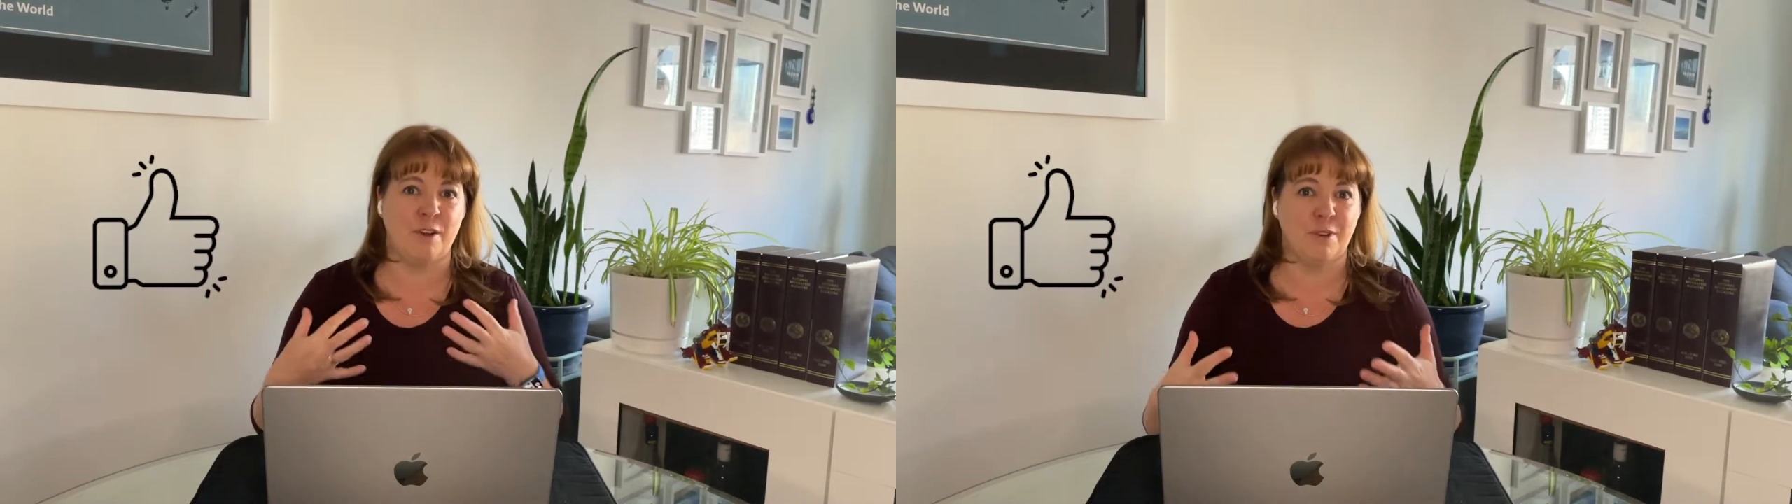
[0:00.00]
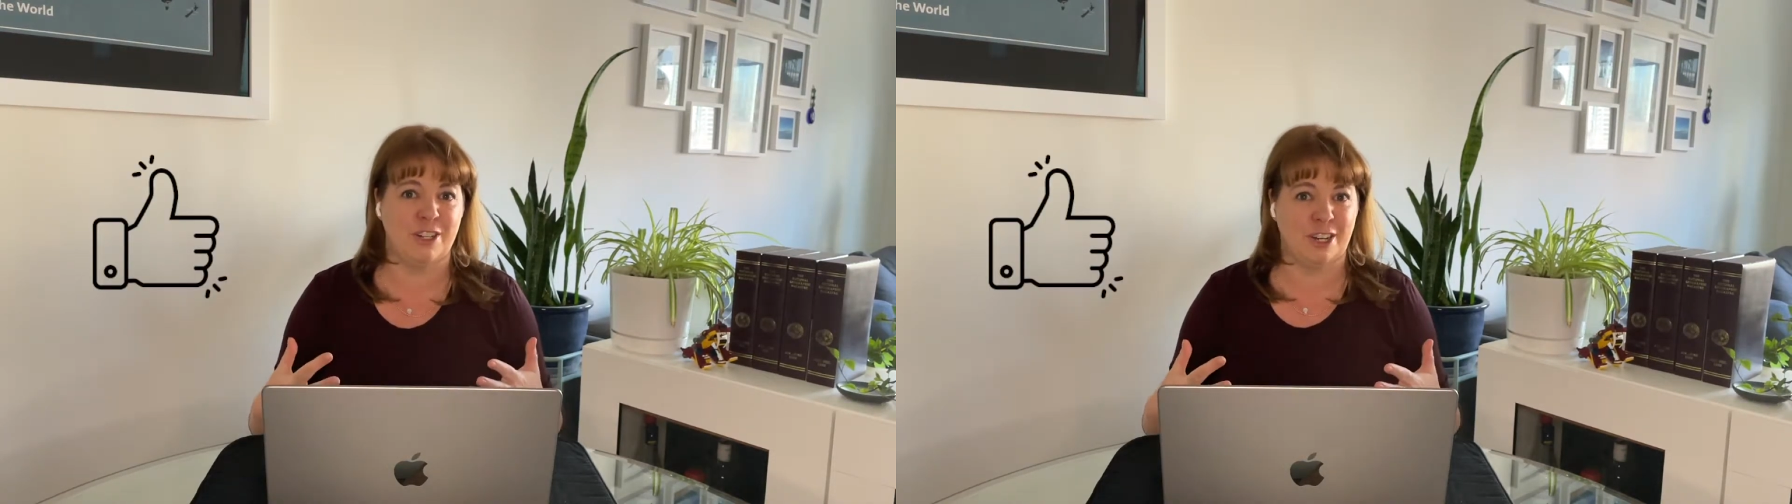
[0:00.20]

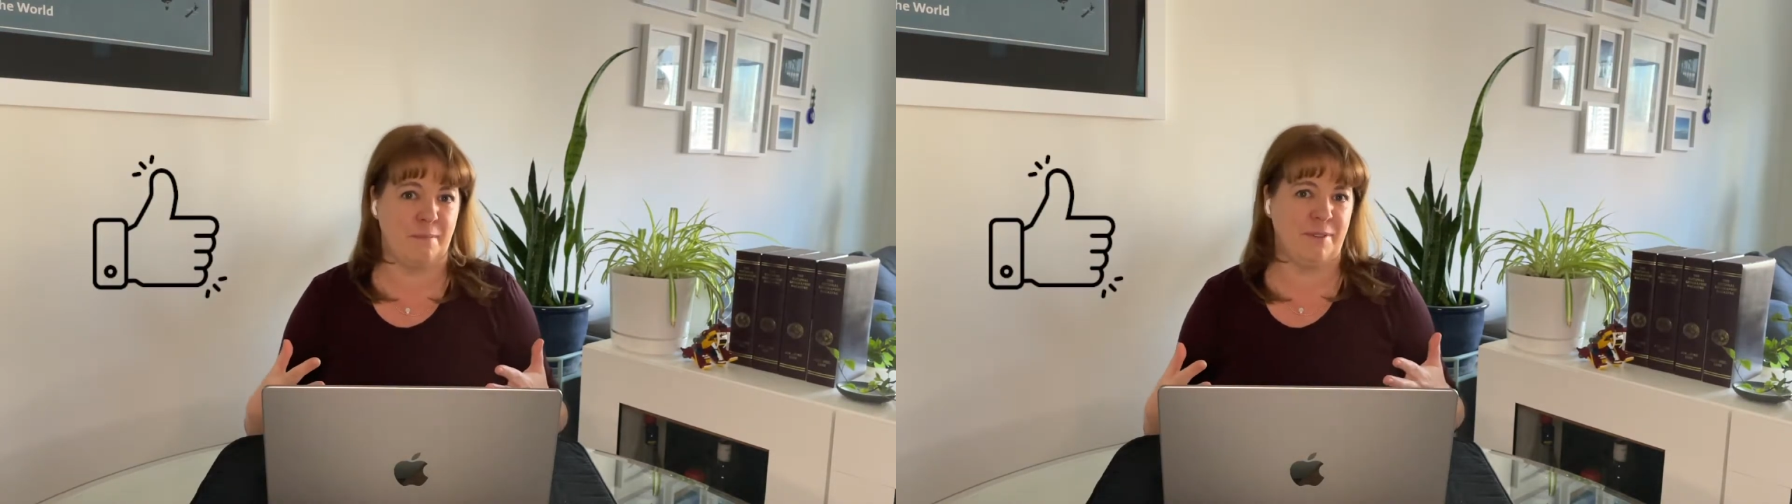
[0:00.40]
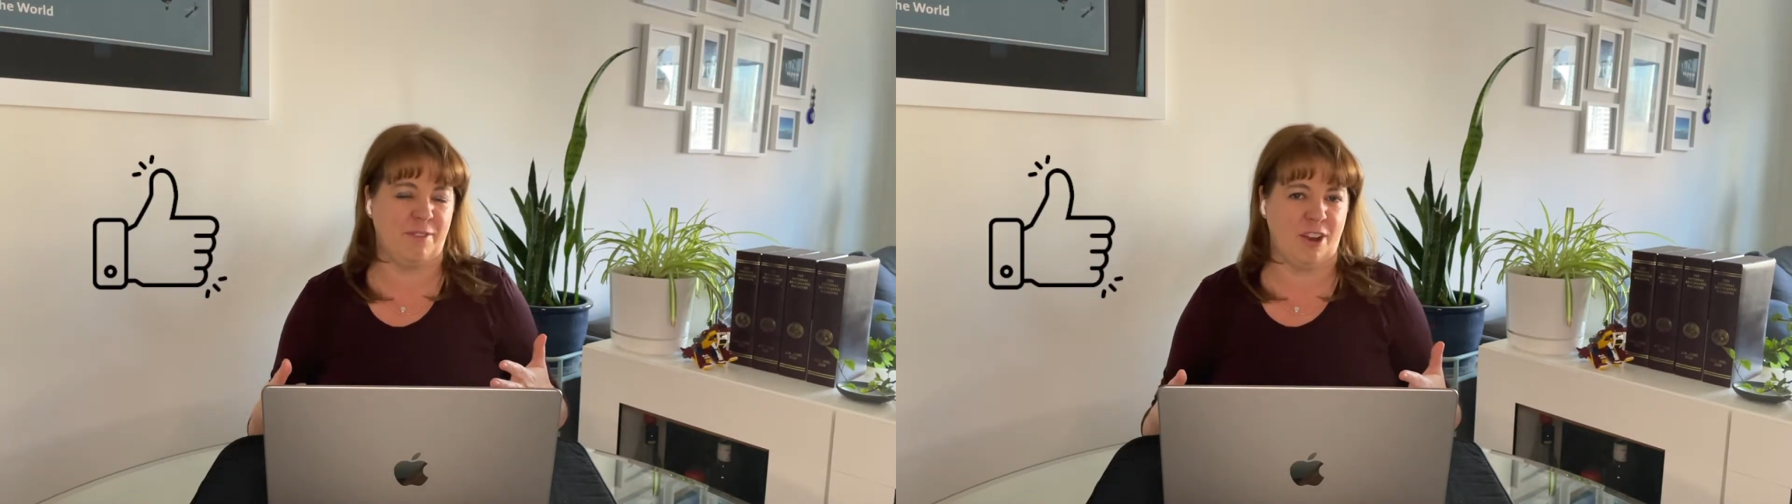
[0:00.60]
which
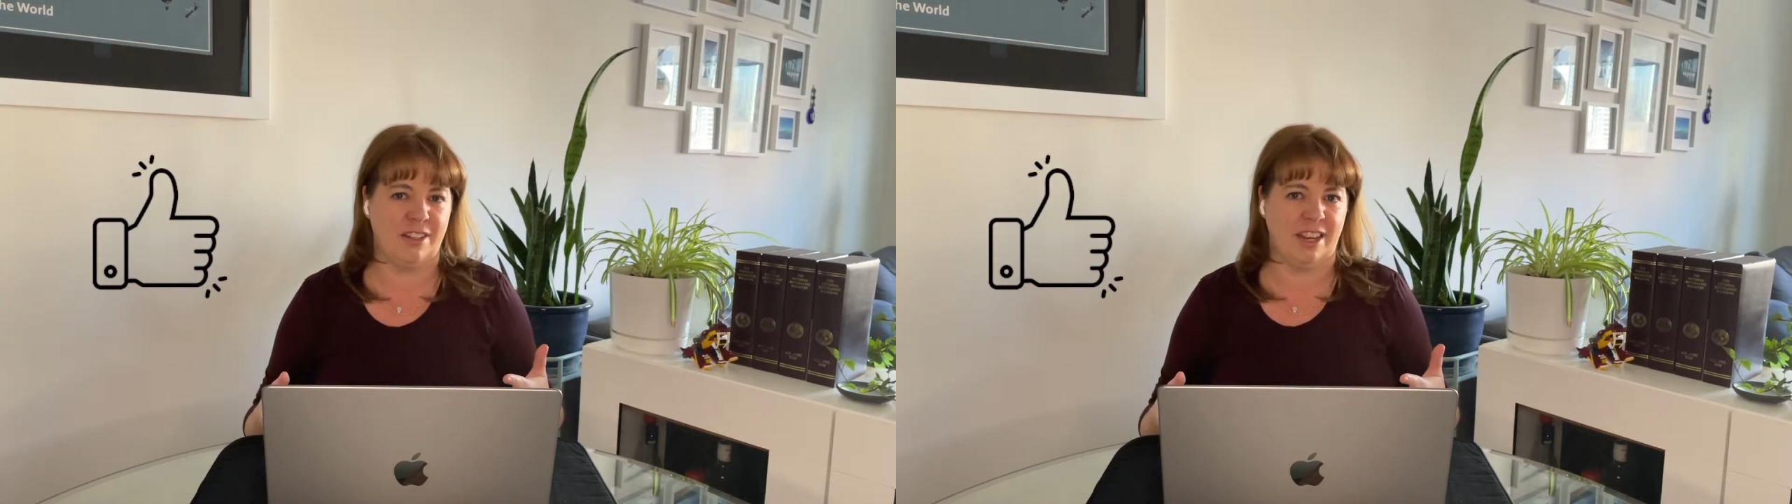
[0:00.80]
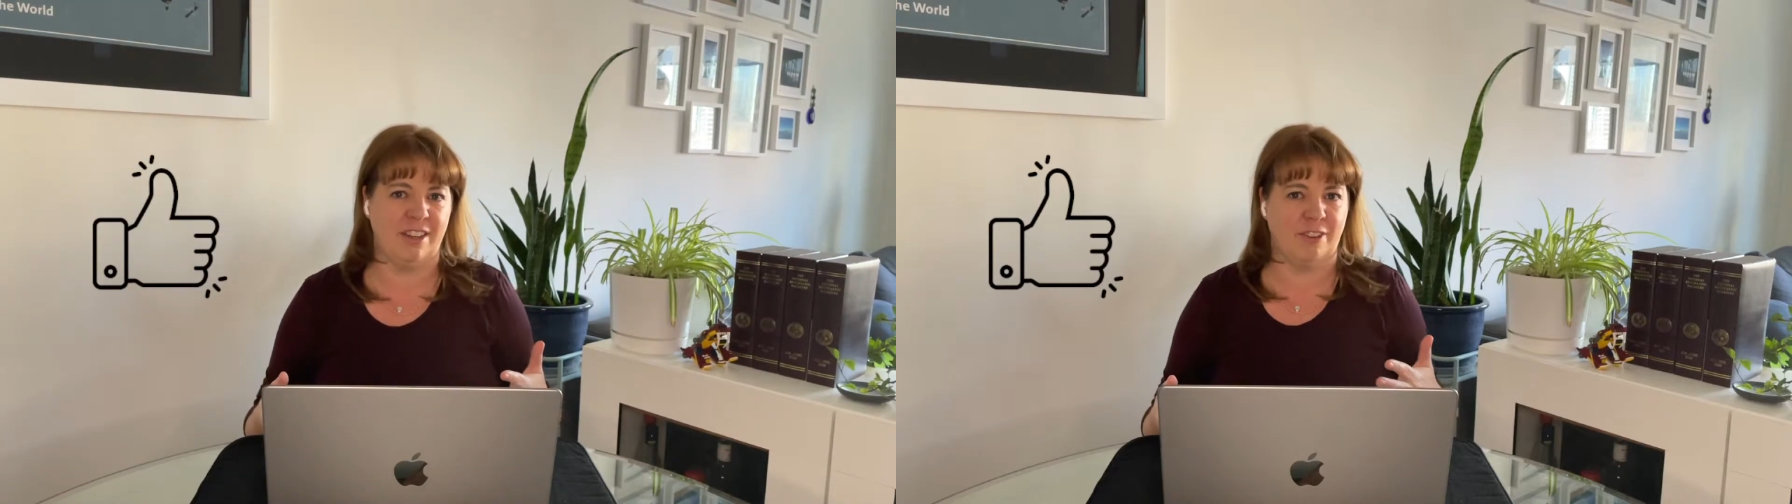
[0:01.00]
types of content you